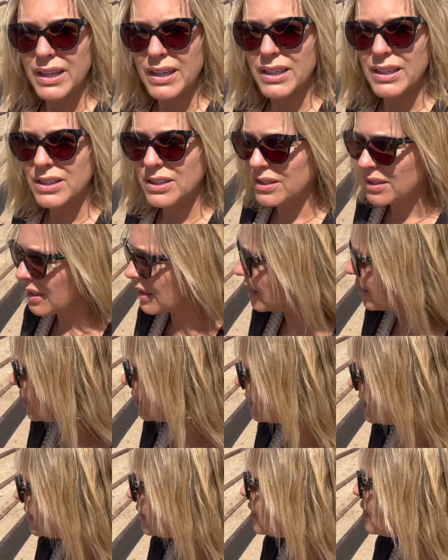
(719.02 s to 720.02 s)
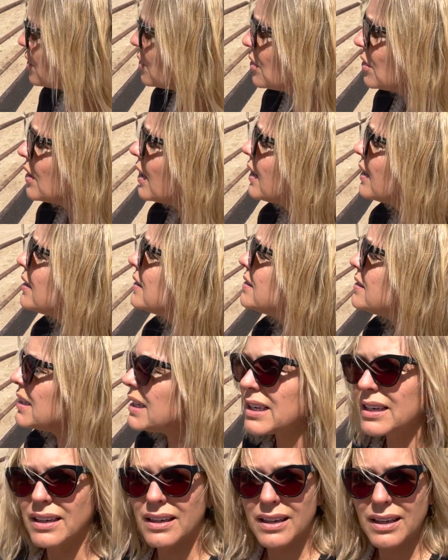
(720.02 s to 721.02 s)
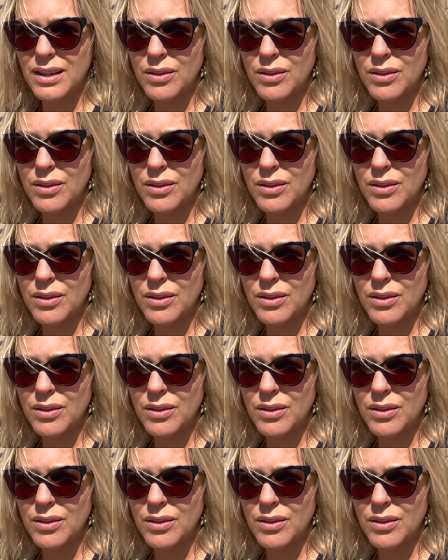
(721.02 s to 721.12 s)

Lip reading: is such a good idea